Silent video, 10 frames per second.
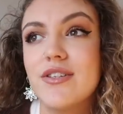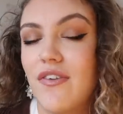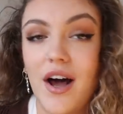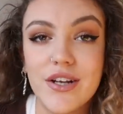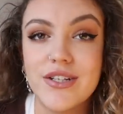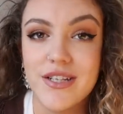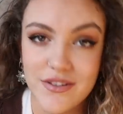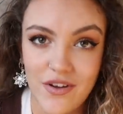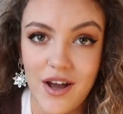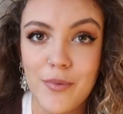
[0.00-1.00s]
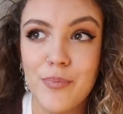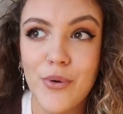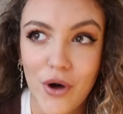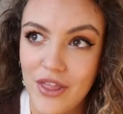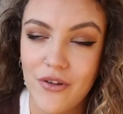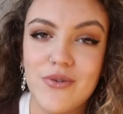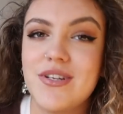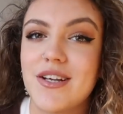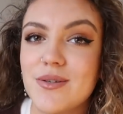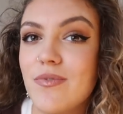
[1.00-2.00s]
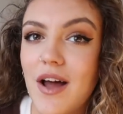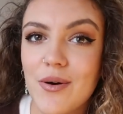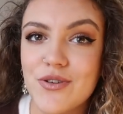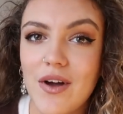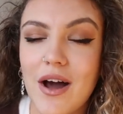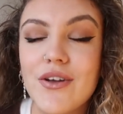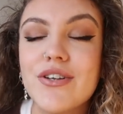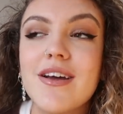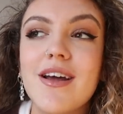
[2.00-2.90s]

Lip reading: fine, she is fine, but I thought I'd take some flowers around